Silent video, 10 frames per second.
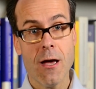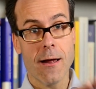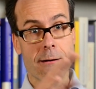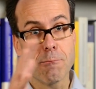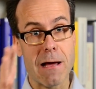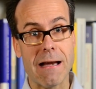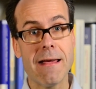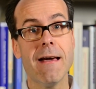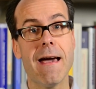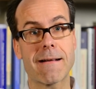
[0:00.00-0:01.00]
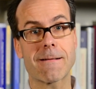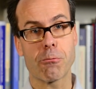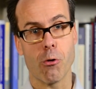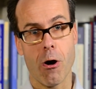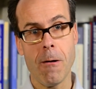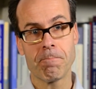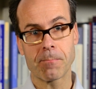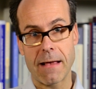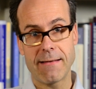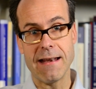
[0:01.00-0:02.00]
and really explore
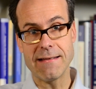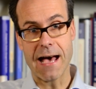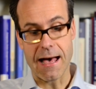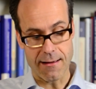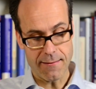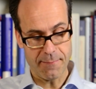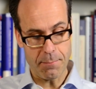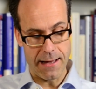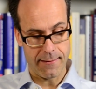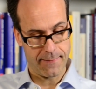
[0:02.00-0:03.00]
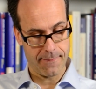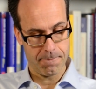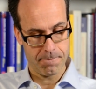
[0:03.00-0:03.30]
the entire space?